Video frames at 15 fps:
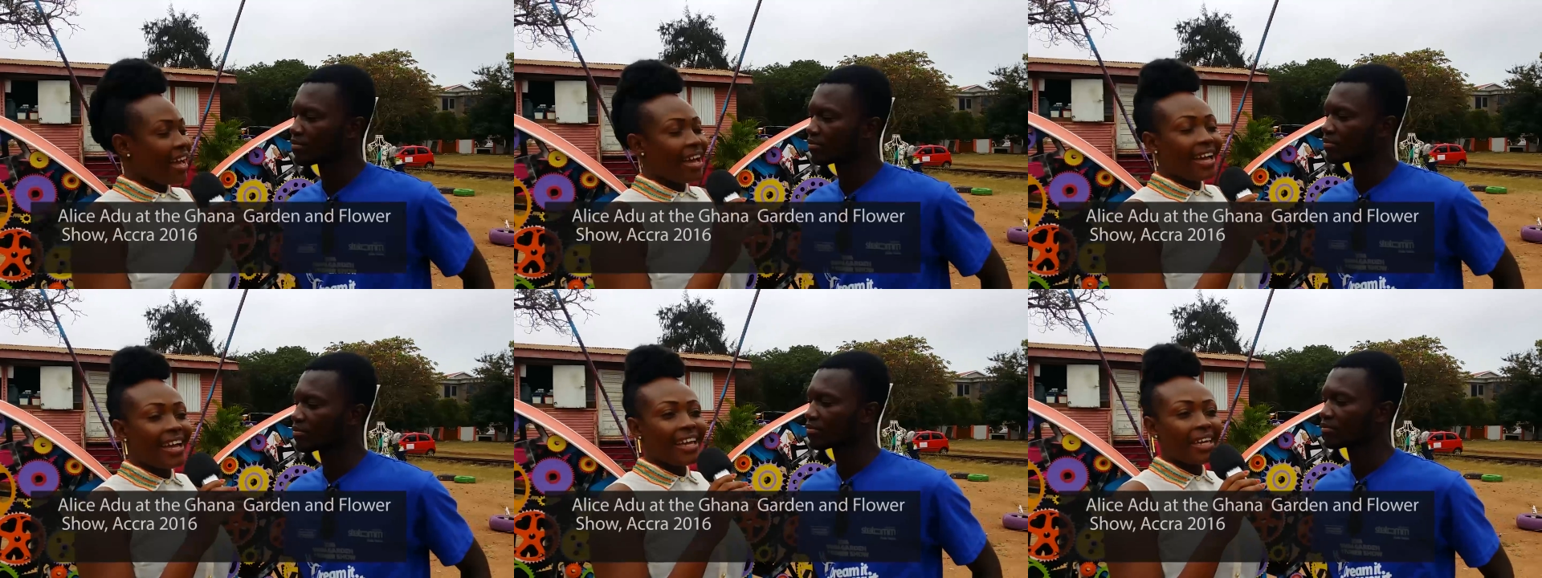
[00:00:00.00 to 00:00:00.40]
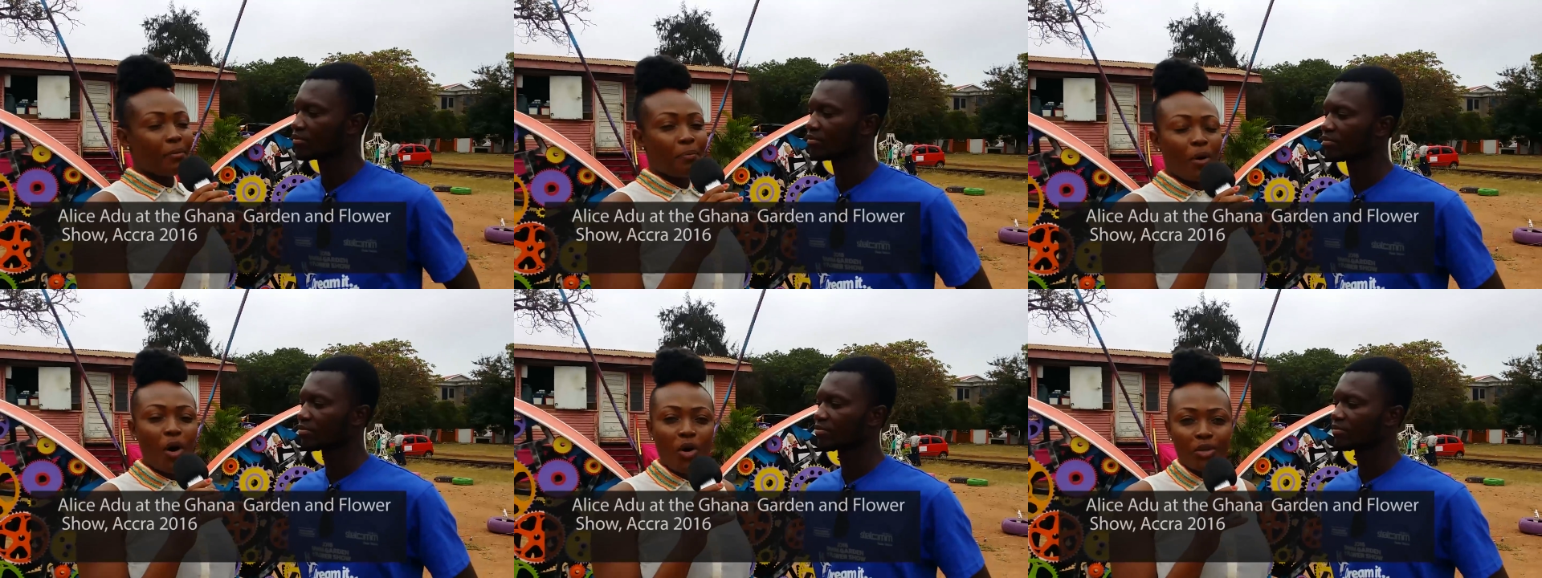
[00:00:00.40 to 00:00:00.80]

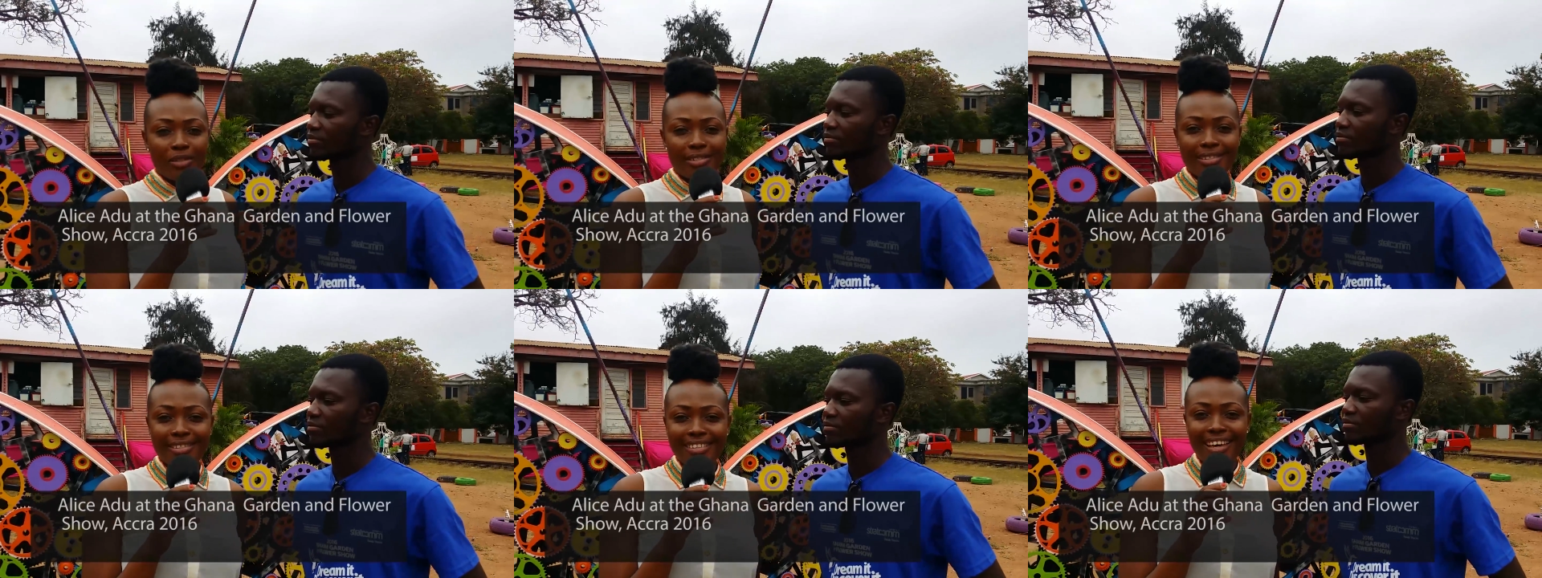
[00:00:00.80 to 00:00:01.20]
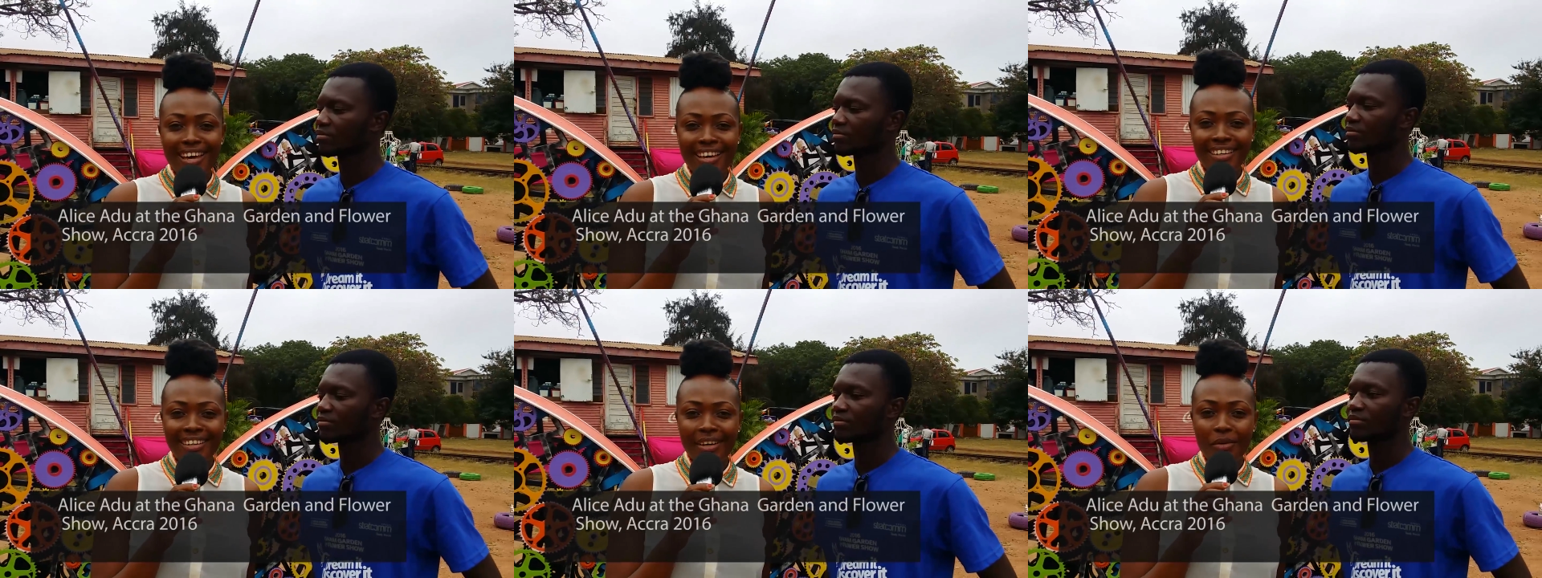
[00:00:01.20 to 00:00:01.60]
Speaker 1: Hi, Pulse
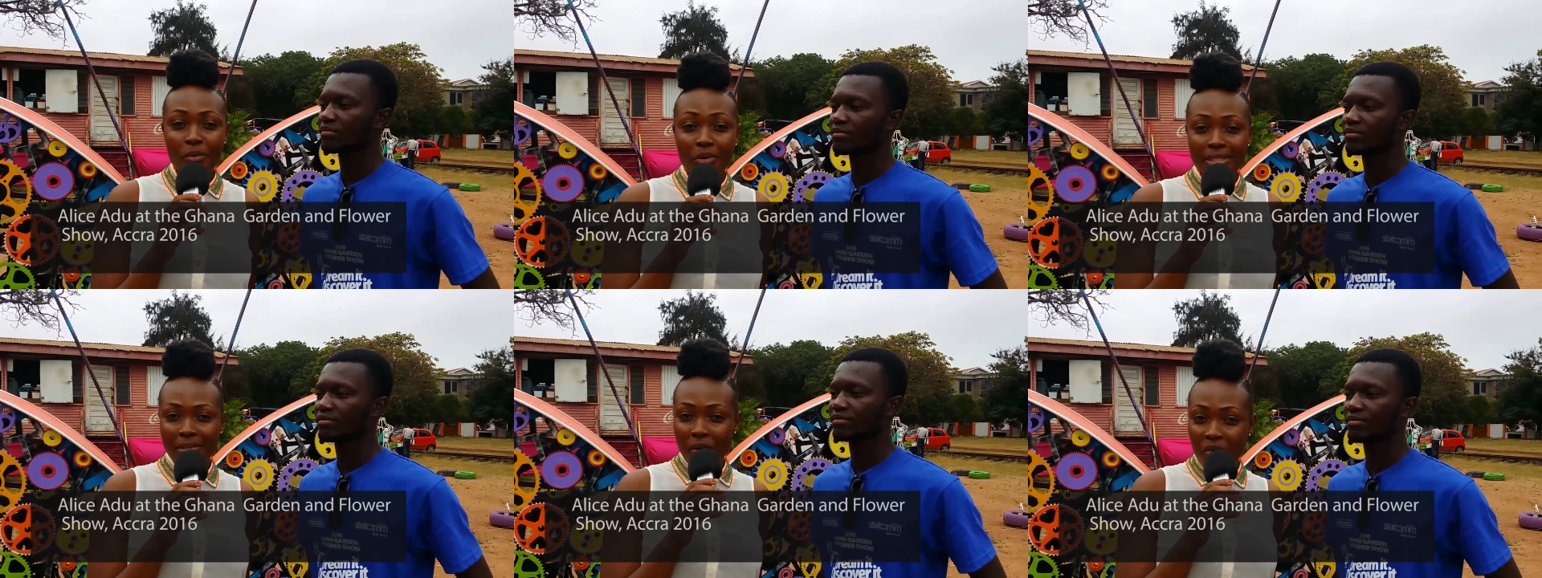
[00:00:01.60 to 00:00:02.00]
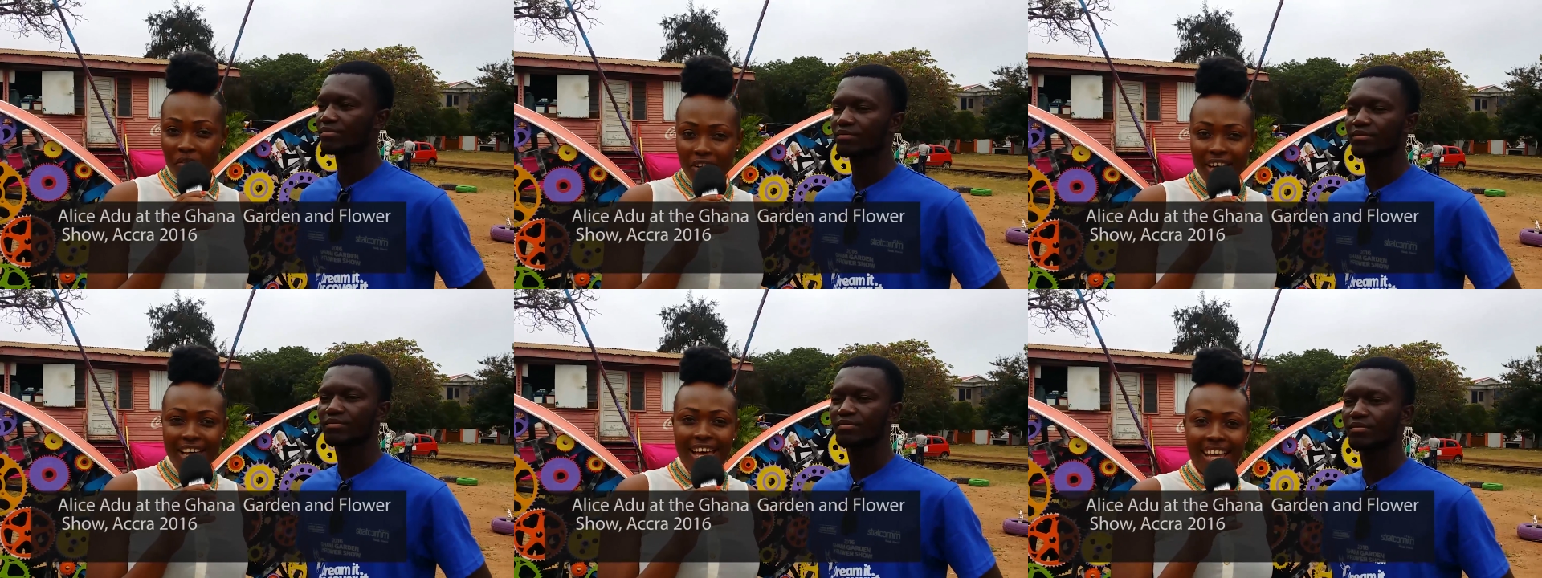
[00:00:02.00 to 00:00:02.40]
Ghana was
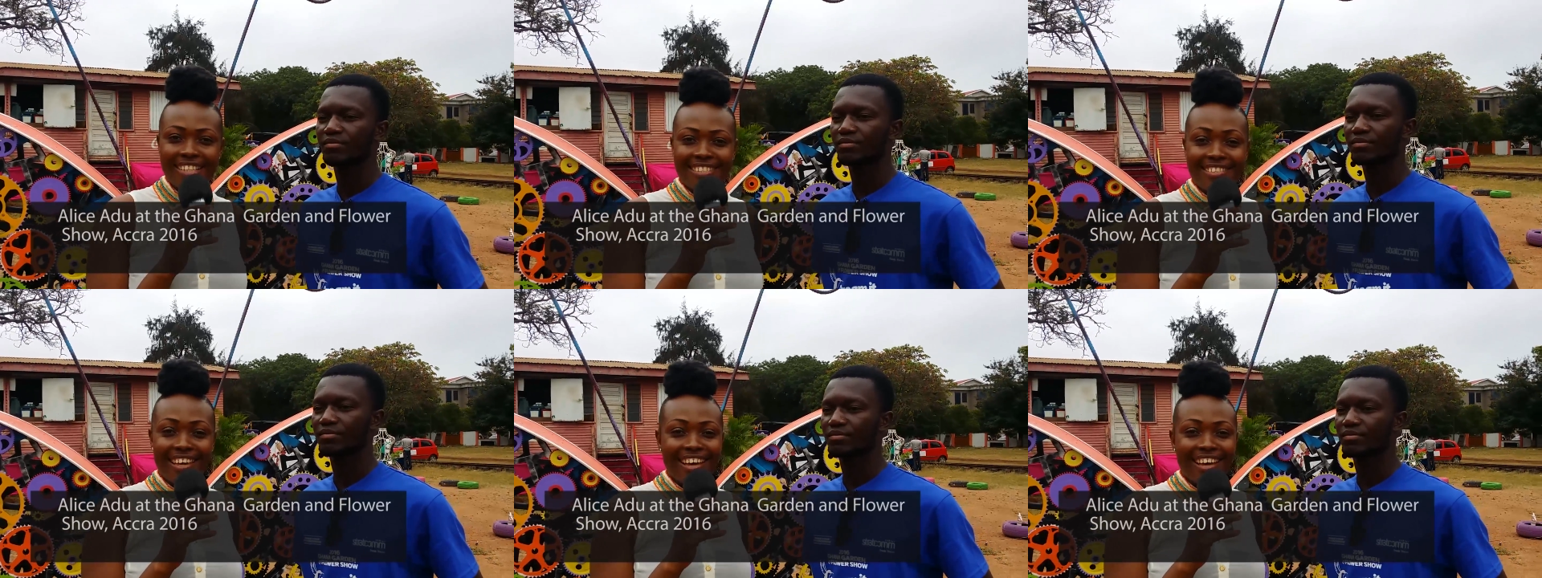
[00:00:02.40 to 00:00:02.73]
over at the